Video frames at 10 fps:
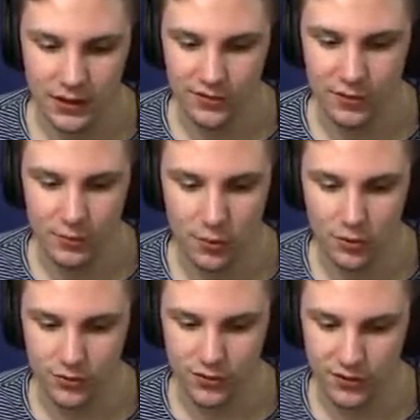is
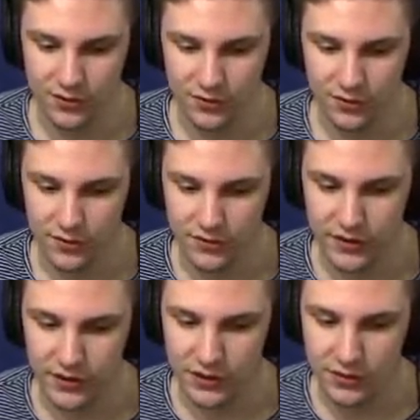immune to this
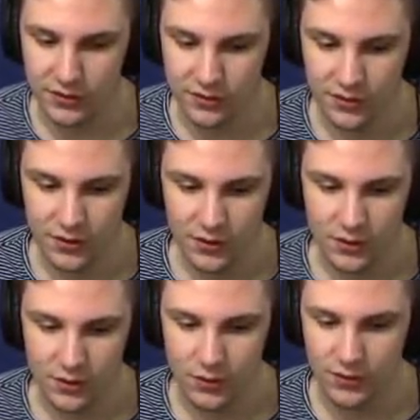disease
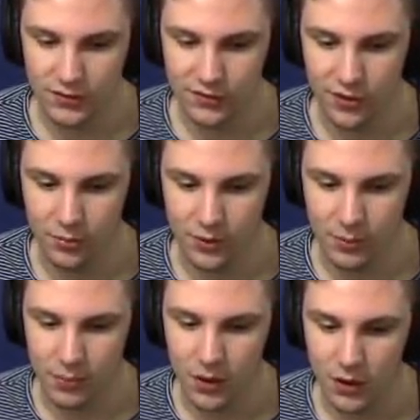or this zombie
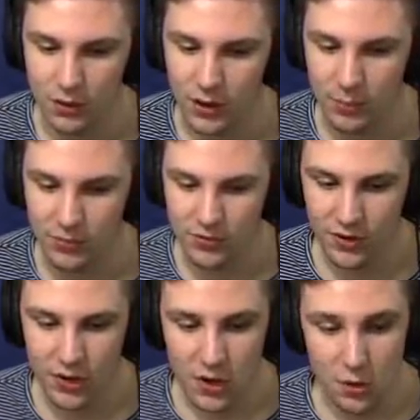apocalypse.
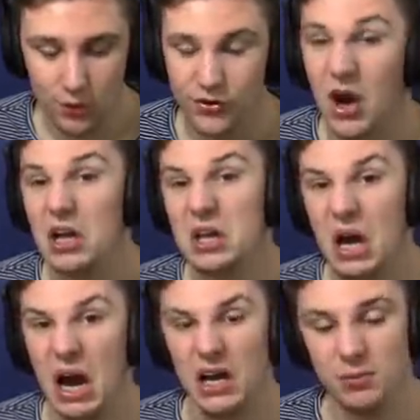Which I,
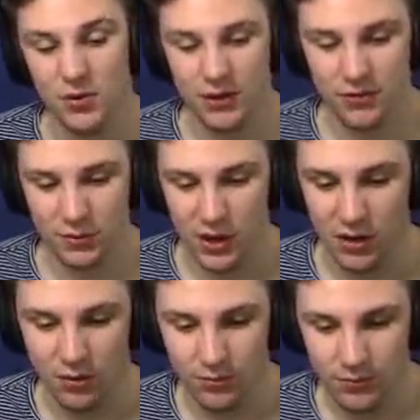I believe as well.